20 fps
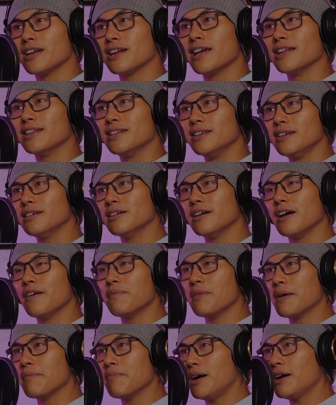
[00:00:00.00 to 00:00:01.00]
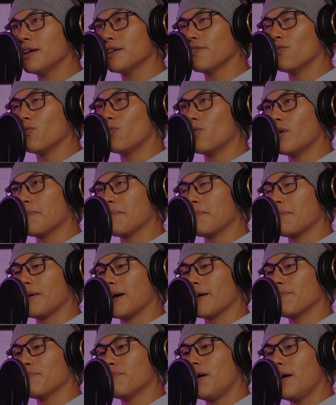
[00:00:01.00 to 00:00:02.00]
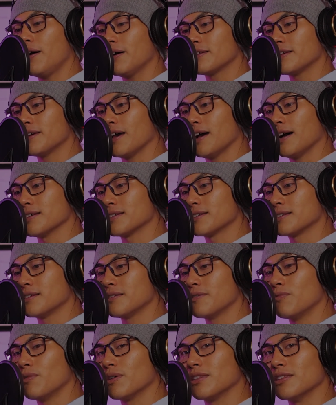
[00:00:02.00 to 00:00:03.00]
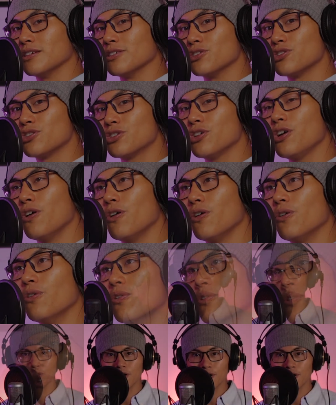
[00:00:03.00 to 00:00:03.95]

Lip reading: an idea in my mind of what my podcast, what this show